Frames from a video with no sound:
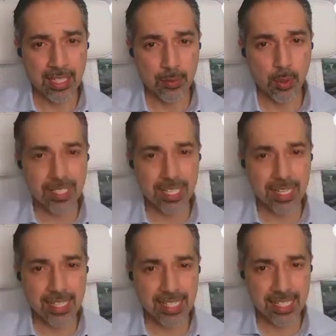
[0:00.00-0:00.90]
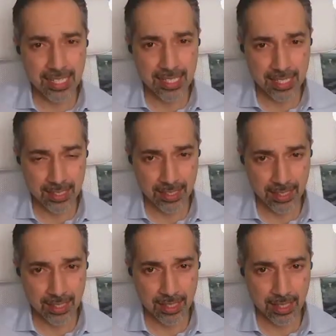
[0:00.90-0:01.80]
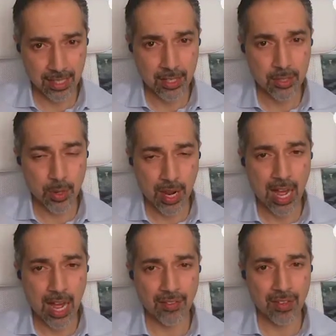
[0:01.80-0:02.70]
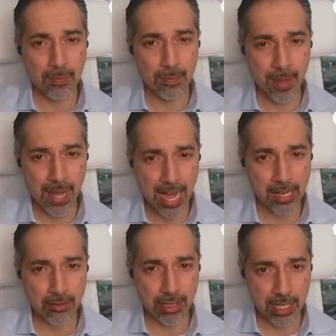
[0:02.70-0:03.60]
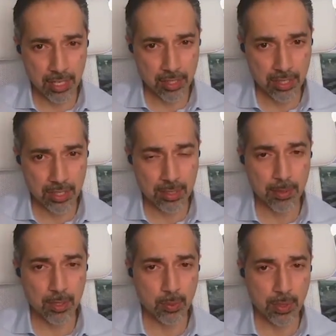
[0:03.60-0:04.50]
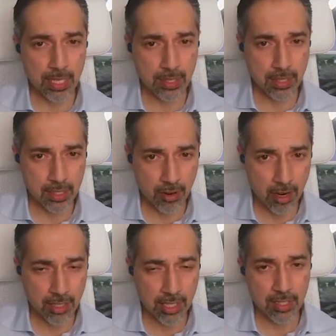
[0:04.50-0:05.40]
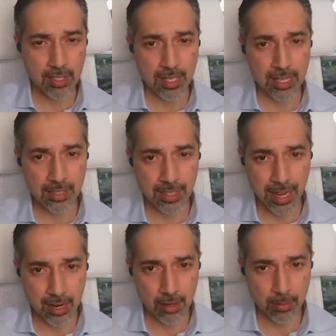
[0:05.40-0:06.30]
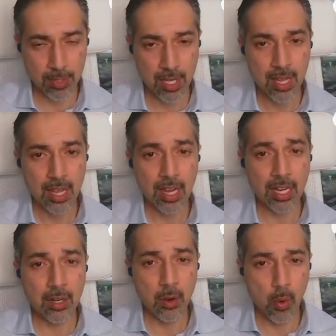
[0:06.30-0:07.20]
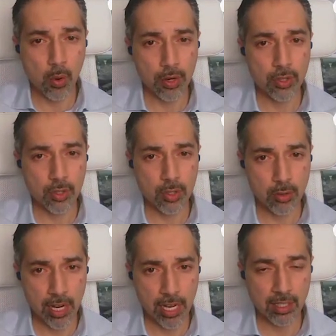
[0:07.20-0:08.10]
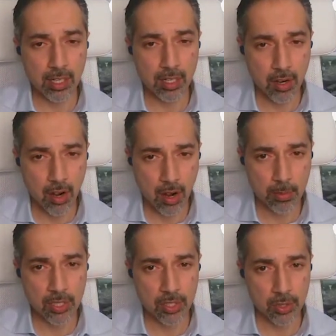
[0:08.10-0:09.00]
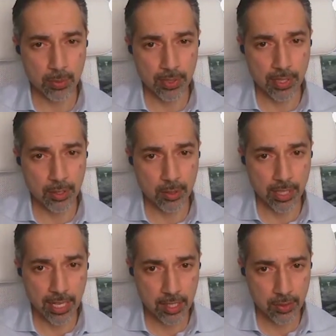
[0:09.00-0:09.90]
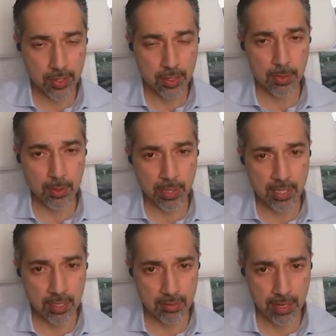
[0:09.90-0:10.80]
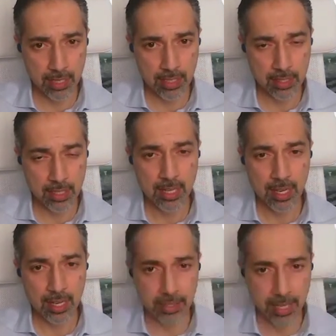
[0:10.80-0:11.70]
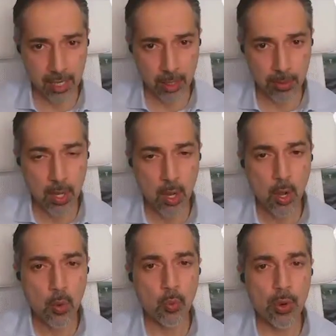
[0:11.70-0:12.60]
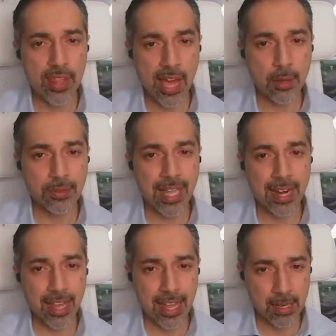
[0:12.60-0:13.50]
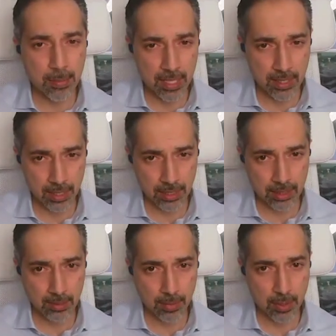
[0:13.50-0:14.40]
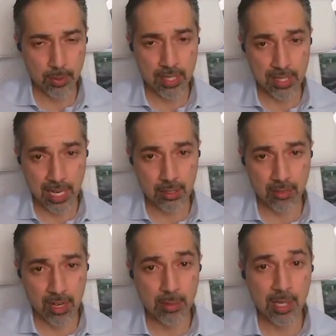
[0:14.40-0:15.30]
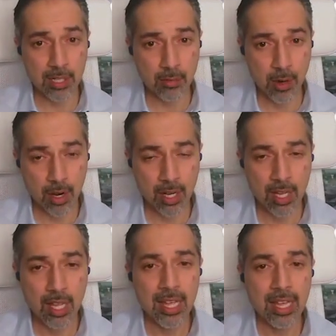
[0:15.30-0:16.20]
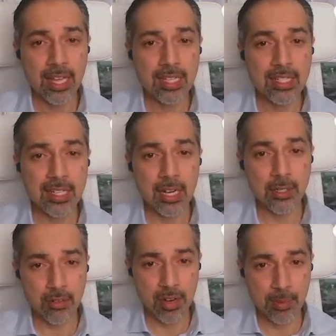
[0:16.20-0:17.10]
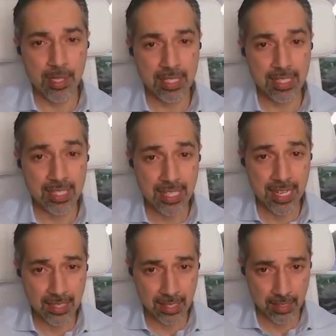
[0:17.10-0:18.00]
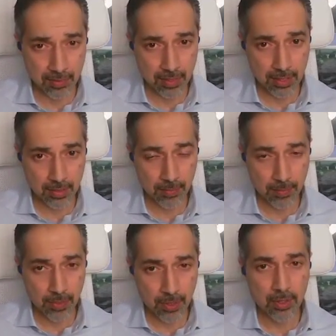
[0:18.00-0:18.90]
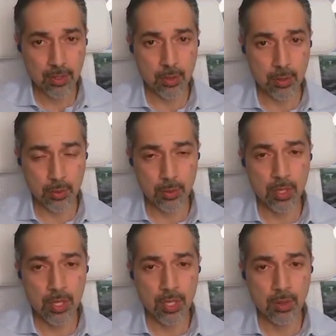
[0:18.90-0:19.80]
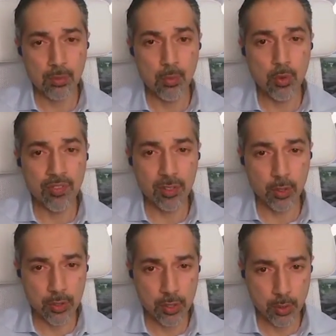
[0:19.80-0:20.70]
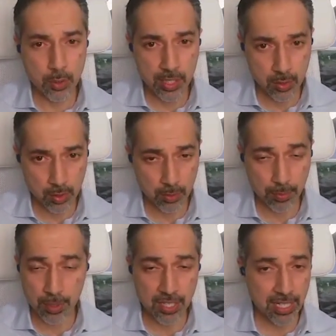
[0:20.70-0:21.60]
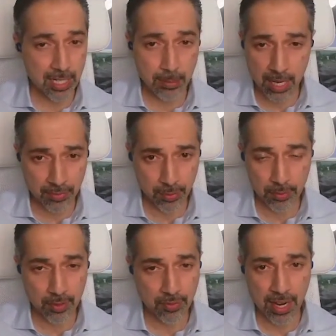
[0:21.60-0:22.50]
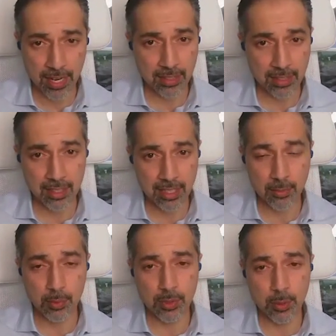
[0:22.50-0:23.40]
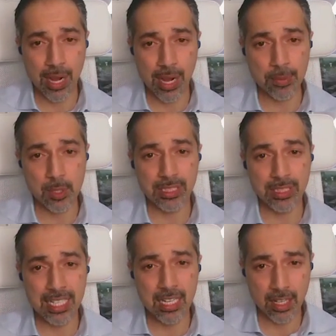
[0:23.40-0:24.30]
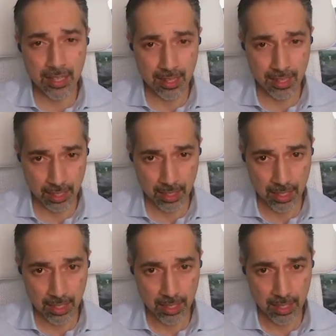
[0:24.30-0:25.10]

there was a necessity to have bad relations between the Iranians and the Arabs in order to create a common geopolitical interest between the Israelis and the Arabs. Without that enmity between Saudi Arabia and Iran, Saudi Arabia's incentives to move closer to Israel, particularly mindful of the fact that the deal will do absolutely nothing